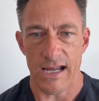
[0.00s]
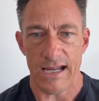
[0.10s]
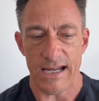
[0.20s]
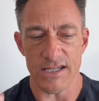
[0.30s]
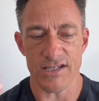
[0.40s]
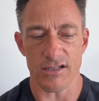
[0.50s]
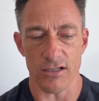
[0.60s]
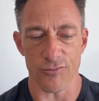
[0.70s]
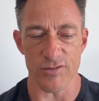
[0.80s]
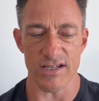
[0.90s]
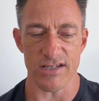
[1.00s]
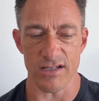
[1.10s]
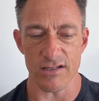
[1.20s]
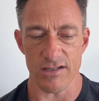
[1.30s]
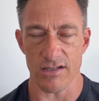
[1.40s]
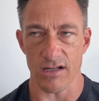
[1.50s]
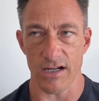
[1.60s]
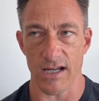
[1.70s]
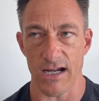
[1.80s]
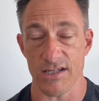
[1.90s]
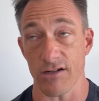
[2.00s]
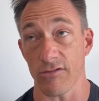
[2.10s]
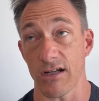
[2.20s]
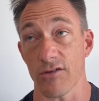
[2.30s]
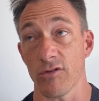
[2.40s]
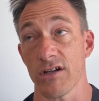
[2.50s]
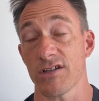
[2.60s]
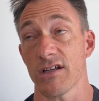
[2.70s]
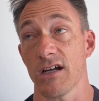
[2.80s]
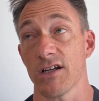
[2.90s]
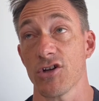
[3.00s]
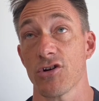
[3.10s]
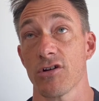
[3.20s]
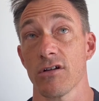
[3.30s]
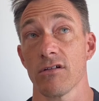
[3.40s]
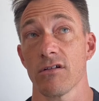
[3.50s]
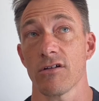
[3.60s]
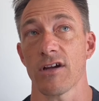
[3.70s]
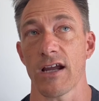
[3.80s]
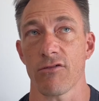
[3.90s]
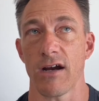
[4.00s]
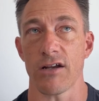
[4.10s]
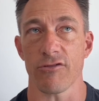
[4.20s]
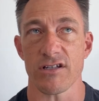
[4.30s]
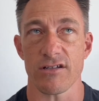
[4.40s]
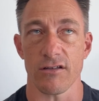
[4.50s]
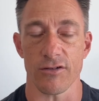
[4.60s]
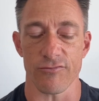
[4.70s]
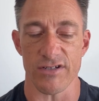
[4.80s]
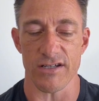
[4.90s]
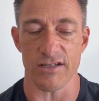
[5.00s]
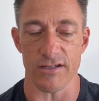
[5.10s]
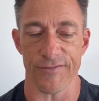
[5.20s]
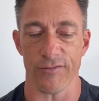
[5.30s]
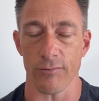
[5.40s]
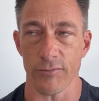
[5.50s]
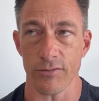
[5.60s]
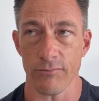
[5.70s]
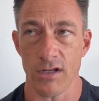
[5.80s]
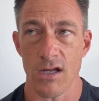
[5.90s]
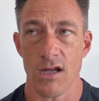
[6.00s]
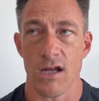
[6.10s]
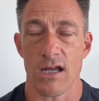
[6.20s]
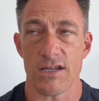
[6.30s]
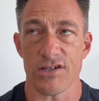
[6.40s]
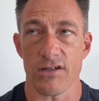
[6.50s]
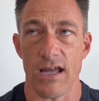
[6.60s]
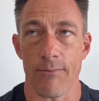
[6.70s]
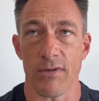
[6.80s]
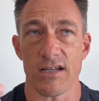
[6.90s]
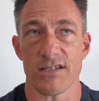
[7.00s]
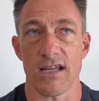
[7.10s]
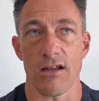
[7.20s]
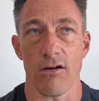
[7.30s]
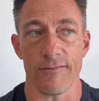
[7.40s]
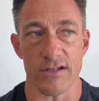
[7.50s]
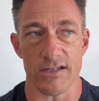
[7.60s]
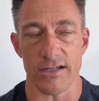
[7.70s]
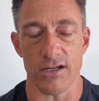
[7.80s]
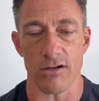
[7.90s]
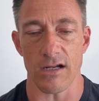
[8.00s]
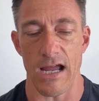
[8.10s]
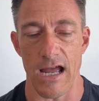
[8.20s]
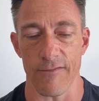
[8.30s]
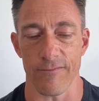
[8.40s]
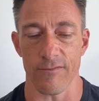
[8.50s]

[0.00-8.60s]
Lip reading: Insulin resistance, okay, so in other words, you can get greater insulin resistance from them. So that means that obviously you're going to have